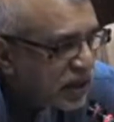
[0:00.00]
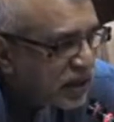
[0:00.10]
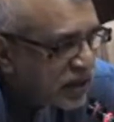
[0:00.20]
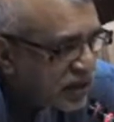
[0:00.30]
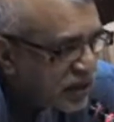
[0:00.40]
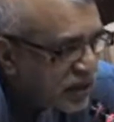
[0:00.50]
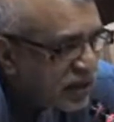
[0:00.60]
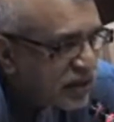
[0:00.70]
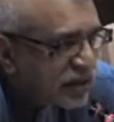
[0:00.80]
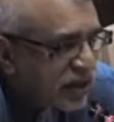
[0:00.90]

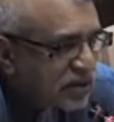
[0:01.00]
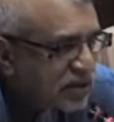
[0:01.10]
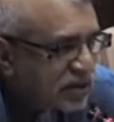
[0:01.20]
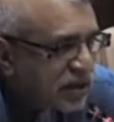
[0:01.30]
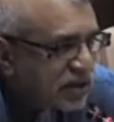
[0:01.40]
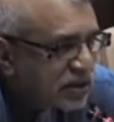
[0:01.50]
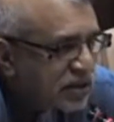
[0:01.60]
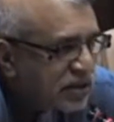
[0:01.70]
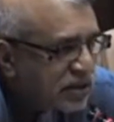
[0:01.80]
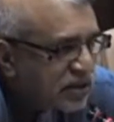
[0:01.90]
Uh, that's, that's
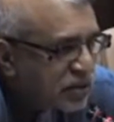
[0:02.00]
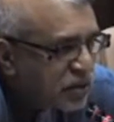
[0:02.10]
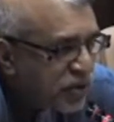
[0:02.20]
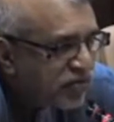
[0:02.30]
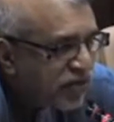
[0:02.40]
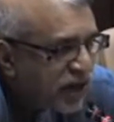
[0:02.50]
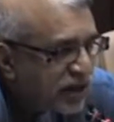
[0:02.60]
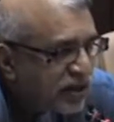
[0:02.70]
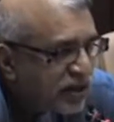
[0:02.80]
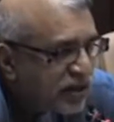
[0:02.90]
a
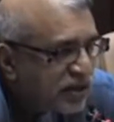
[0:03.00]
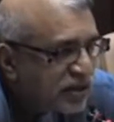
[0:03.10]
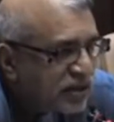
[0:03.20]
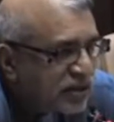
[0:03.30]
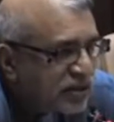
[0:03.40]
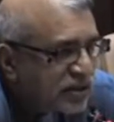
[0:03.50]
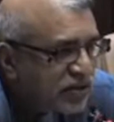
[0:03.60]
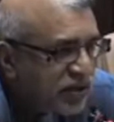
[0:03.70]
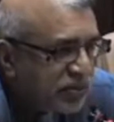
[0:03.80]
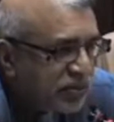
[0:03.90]
codified uh,
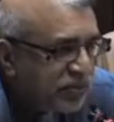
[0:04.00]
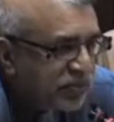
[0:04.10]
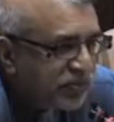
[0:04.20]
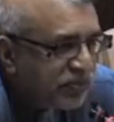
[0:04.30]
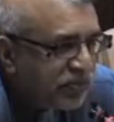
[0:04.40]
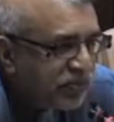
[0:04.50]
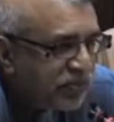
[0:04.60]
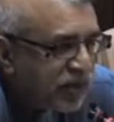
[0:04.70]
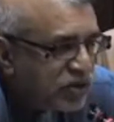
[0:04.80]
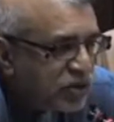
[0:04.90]
stream.
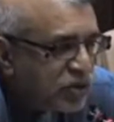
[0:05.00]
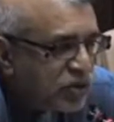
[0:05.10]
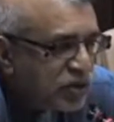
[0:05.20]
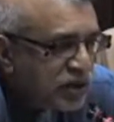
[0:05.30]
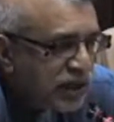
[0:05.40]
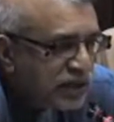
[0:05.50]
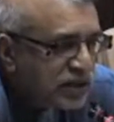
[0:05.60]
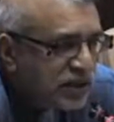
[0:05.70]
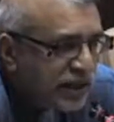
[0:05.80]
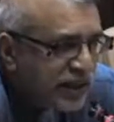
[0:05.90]
So that's the
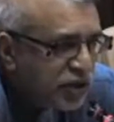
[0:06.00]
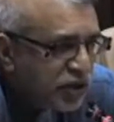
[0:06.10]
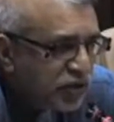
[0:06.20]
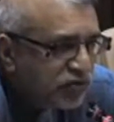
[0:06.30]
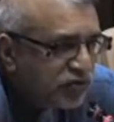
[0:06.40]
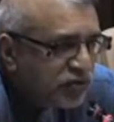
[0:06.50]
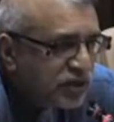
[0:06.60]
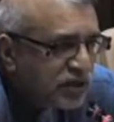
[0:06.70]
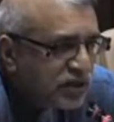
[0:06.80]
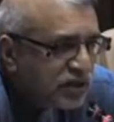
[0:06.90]
nature of
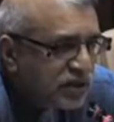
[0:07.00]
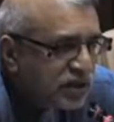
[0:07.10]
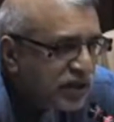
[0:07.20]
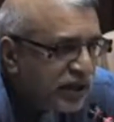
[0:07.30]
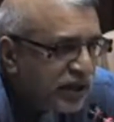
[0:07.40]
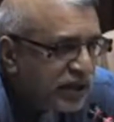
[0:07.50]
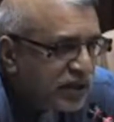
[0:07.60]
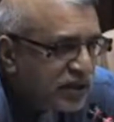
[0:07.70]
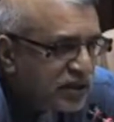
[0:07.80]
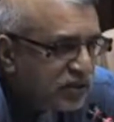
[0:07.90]
this uh,
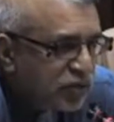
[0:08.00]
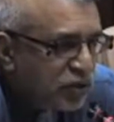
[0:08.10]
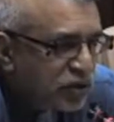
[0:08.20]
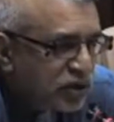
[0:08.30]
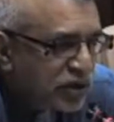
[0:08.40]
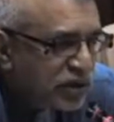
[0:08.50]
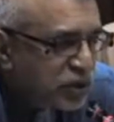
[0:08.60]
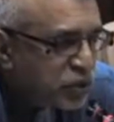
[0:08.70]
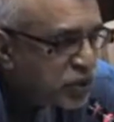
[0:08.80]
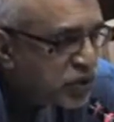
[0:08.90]
heritage. It flows in these
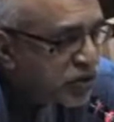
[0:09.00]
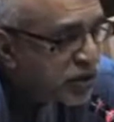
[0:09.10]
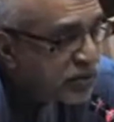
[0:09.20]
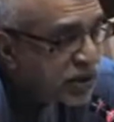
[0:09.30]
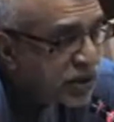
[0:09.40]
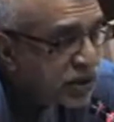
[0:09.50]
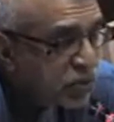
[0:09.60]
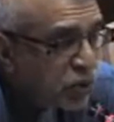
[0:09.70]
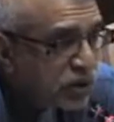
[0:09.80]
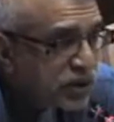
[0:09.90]
two streams, and in
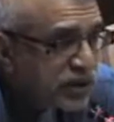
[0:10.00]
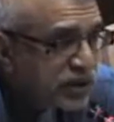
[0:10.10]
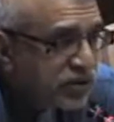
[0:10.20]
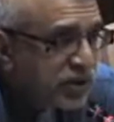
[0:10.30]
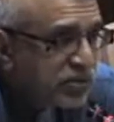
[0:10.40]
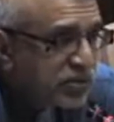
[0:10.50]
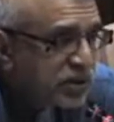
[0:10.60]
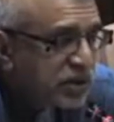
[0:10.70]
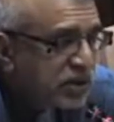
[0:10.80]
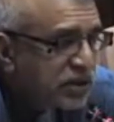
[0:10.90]
both these streams, it
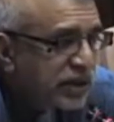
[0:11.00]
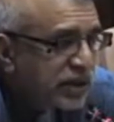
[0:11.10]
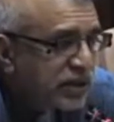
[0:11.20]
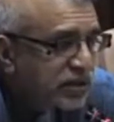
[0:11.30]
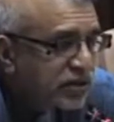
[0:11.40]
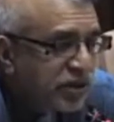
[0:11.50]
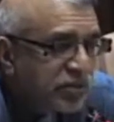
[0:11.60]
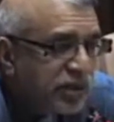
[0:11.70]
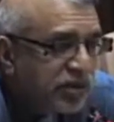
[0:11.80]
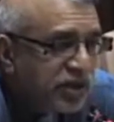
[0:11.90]
is
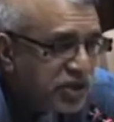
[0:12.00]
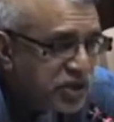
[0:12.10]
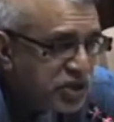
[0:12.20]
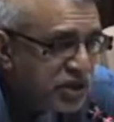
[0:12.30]
extremely rich.